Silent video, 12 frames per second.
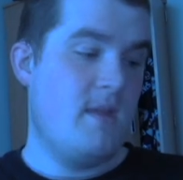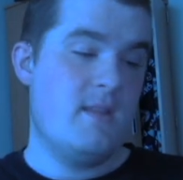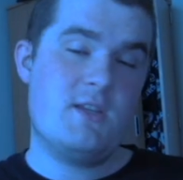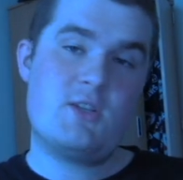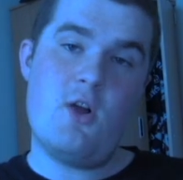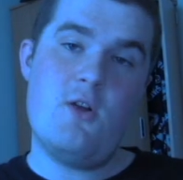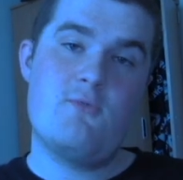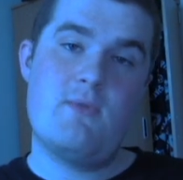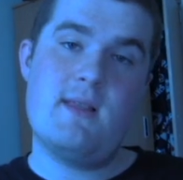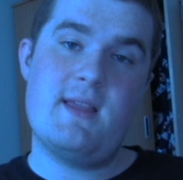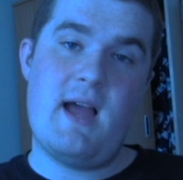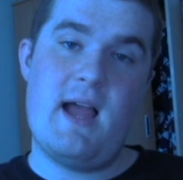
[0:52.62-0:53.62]
This card
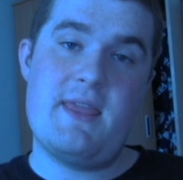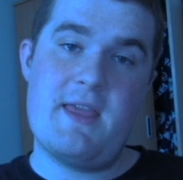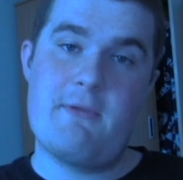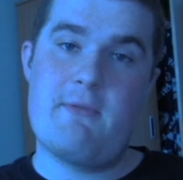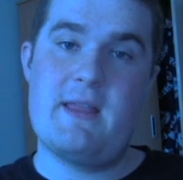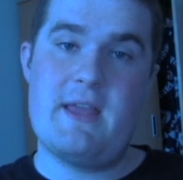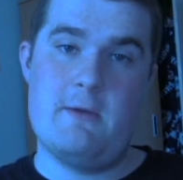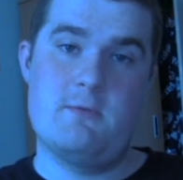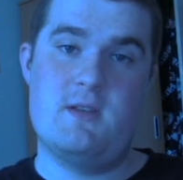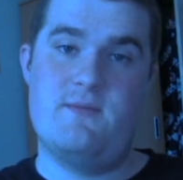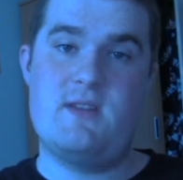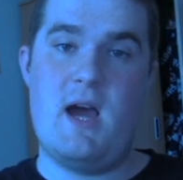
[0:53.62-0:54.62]
really, I think, really
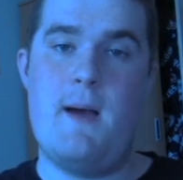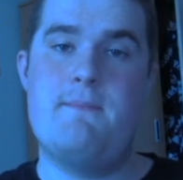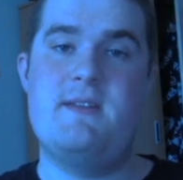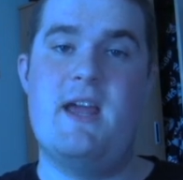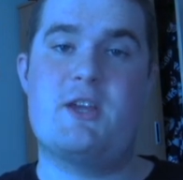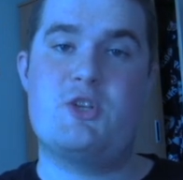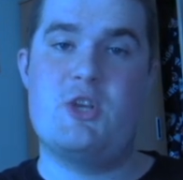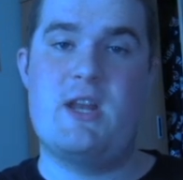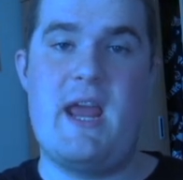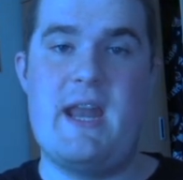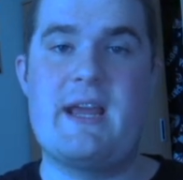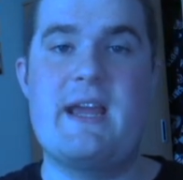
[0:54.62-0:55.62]
helps with top deck
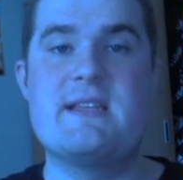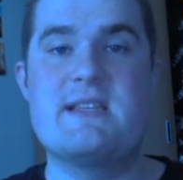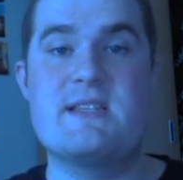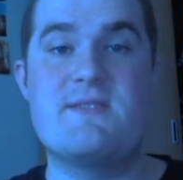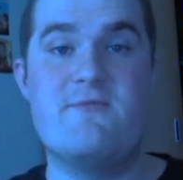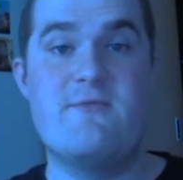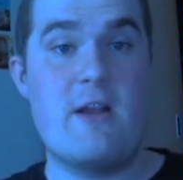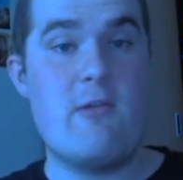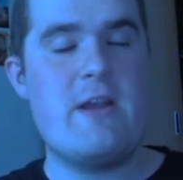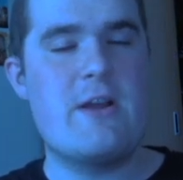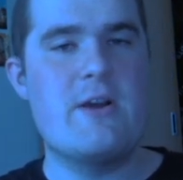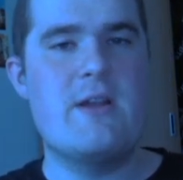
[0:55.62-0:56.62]
shenanigans. It's
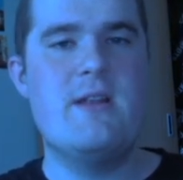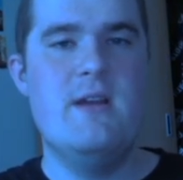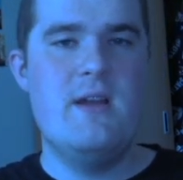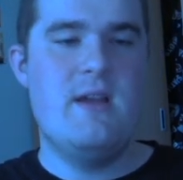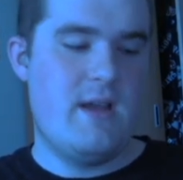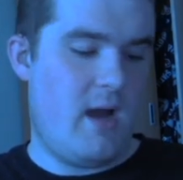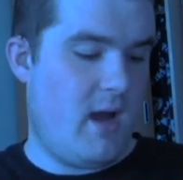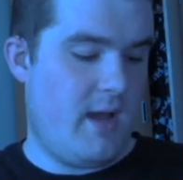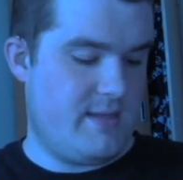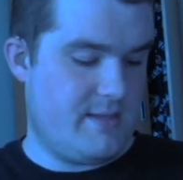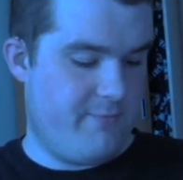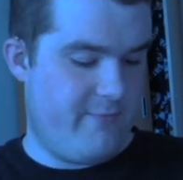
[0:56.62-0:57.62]
very good.
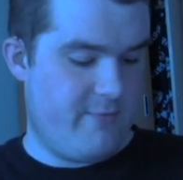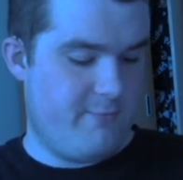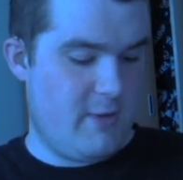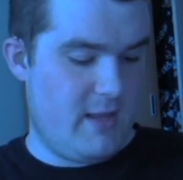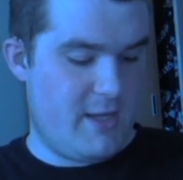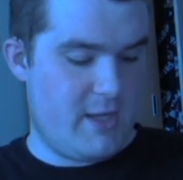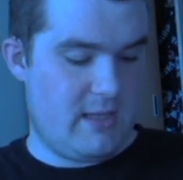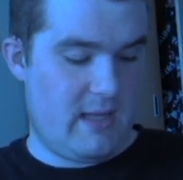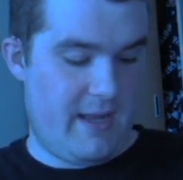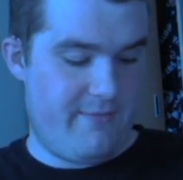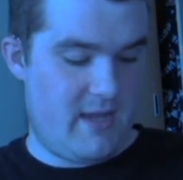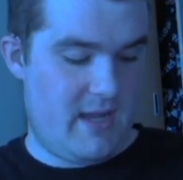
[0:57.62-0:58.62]
It's really good
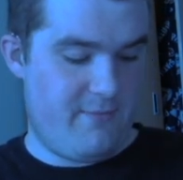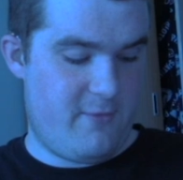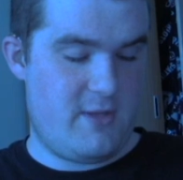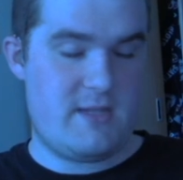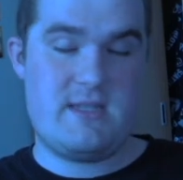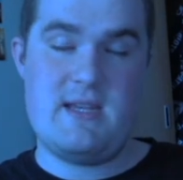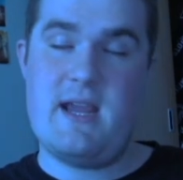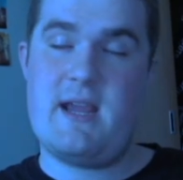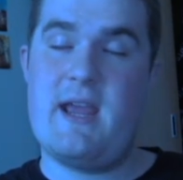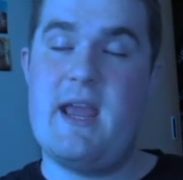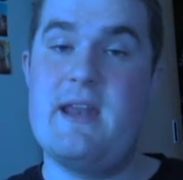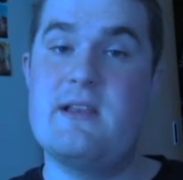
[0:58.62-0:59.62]
life gain for this
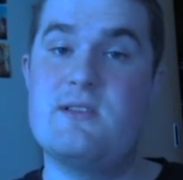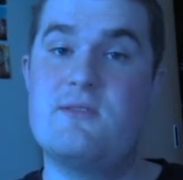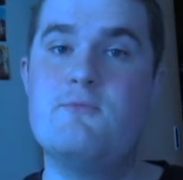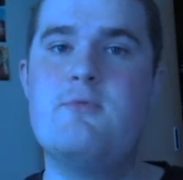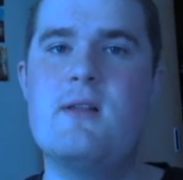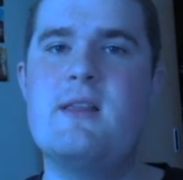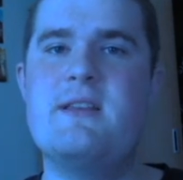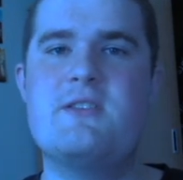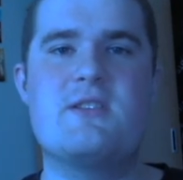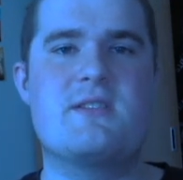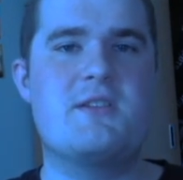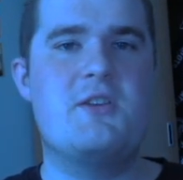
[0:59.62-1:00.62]
deck, and it's really
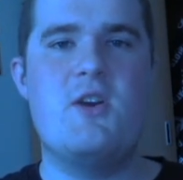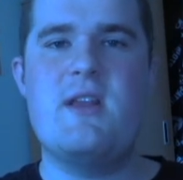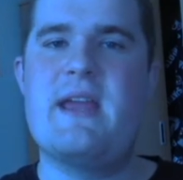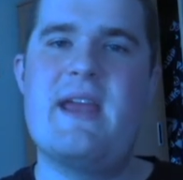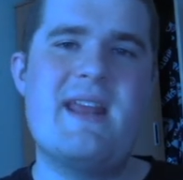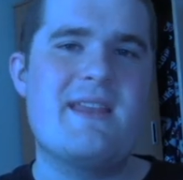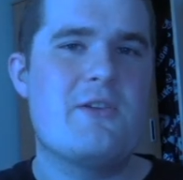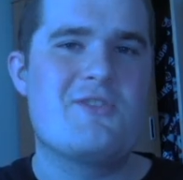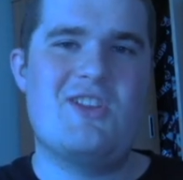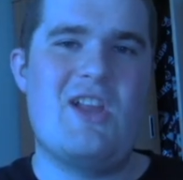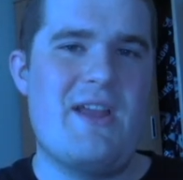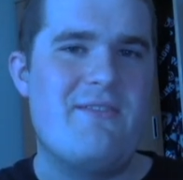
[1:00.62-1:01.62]
just good at hitting
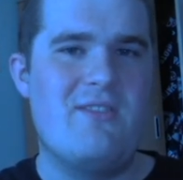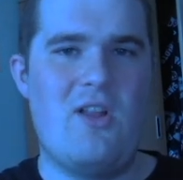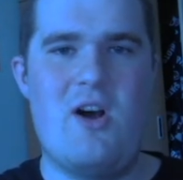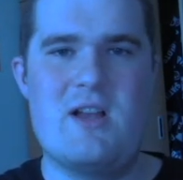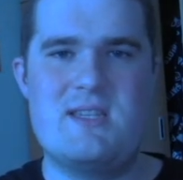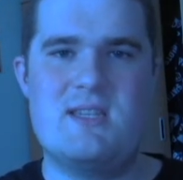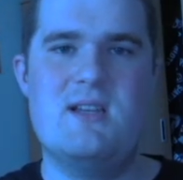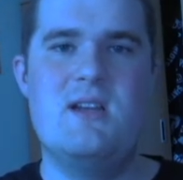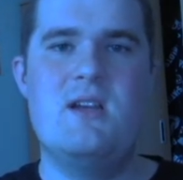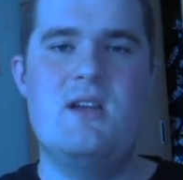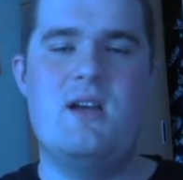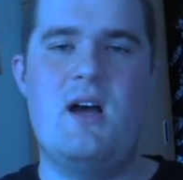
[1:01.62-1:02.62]
those life loss,
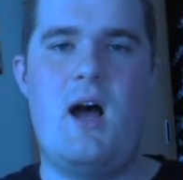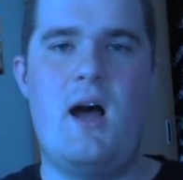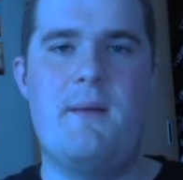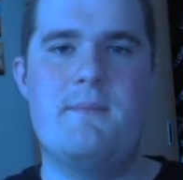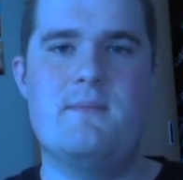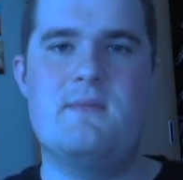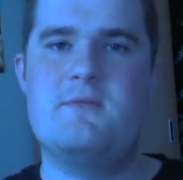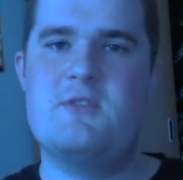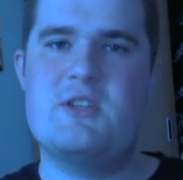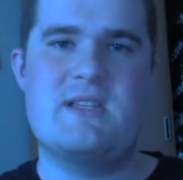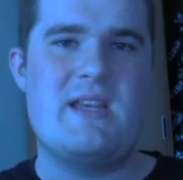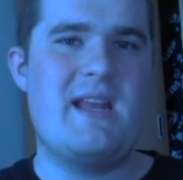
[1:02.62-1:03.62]

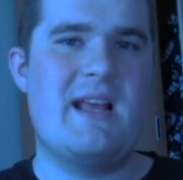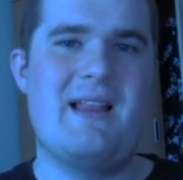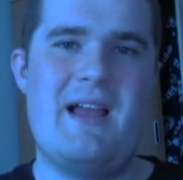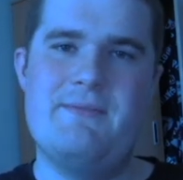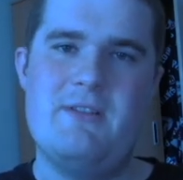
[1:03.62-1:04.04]
just hitting life